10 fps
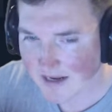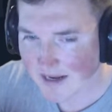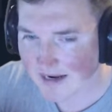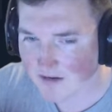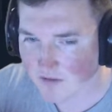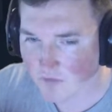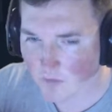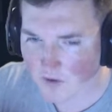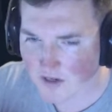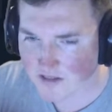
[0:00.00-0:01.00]
And what
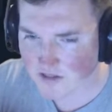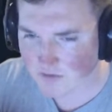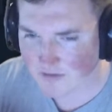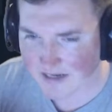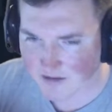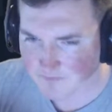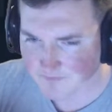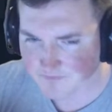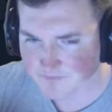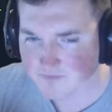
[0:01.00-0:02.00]
we're gonna do now
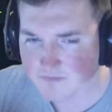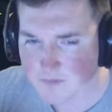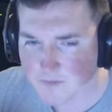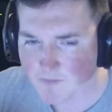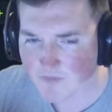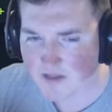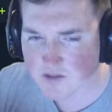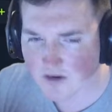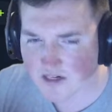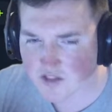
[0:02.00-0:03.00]
is
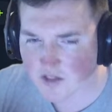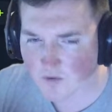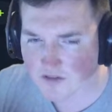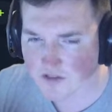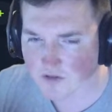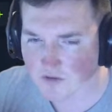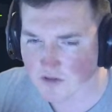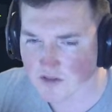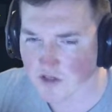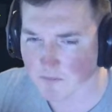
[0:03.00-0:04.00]
we're actually going to
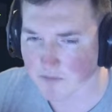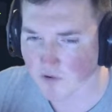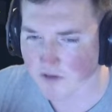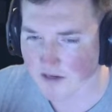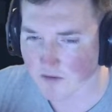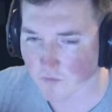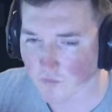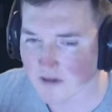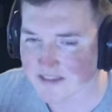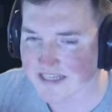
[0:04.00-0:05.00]
start pulling
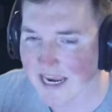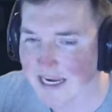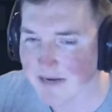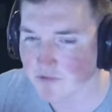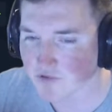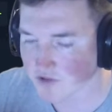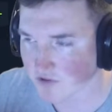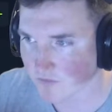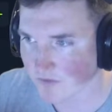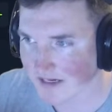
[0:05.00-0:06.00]
what tables
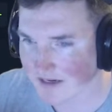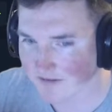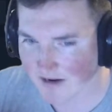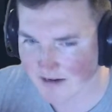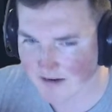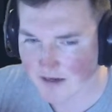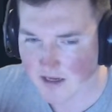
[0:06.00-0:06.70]
we need, right?